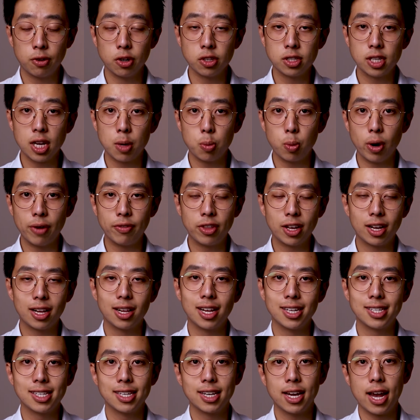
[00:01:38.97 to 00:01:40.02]
First up, we have the
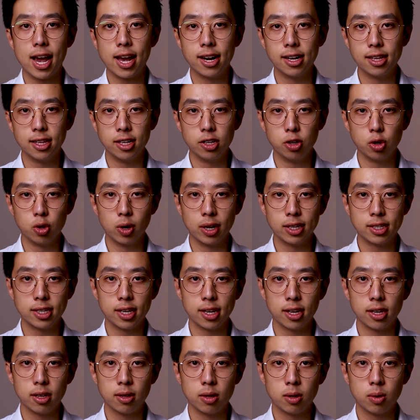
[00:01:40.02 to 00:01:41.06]
classic analytical
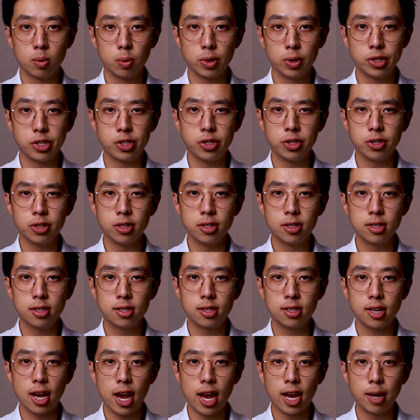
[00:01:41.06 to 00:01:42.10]
essay, where
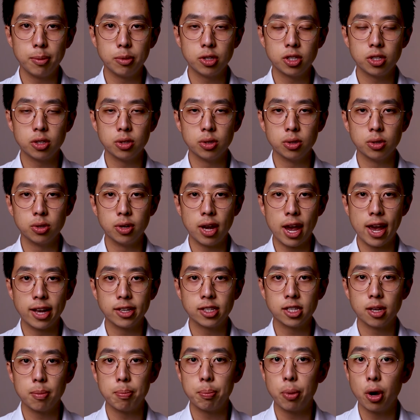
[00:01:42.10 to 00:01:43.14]
students aim to
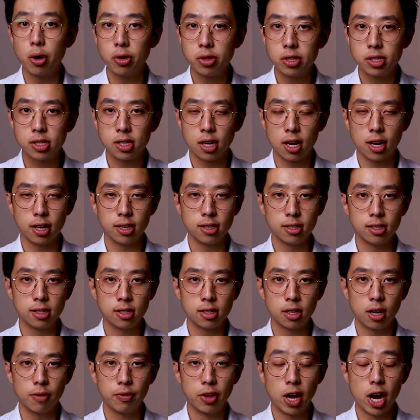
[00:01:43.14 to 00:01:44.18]
answer both
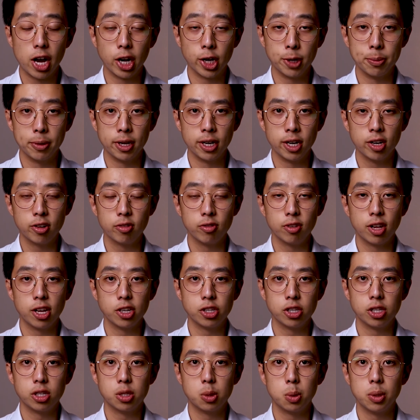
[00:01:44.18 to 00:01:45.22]
sides of the argument in
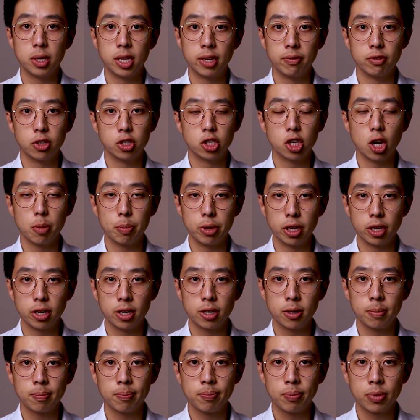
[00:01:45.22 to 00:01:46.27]
relation to a given
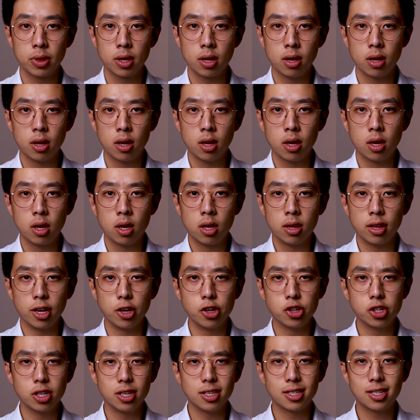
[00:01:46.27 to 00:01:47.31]
topic. They
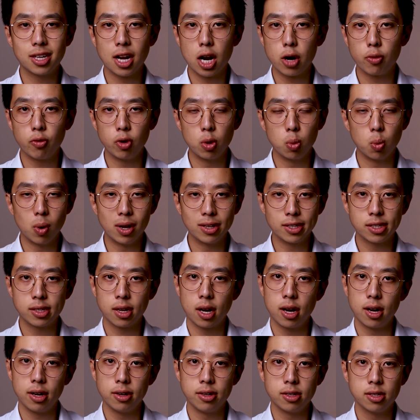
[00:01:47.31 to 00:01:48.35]
usually start off with one
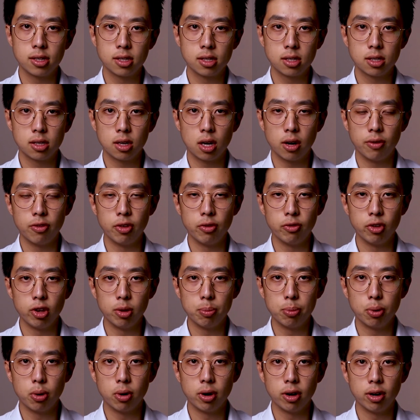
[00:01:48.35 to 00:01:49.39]
side of the
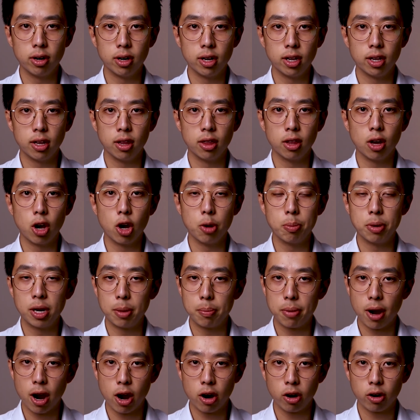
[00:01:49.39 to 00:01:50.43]
viewpoint in the
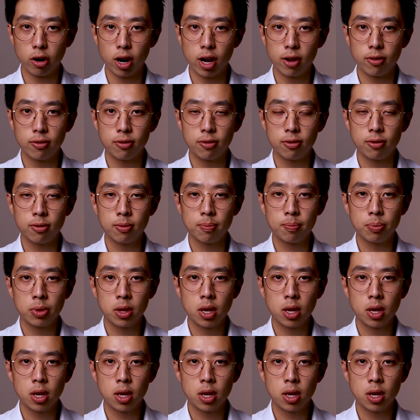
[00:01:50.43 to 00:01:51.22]
opening paragraph,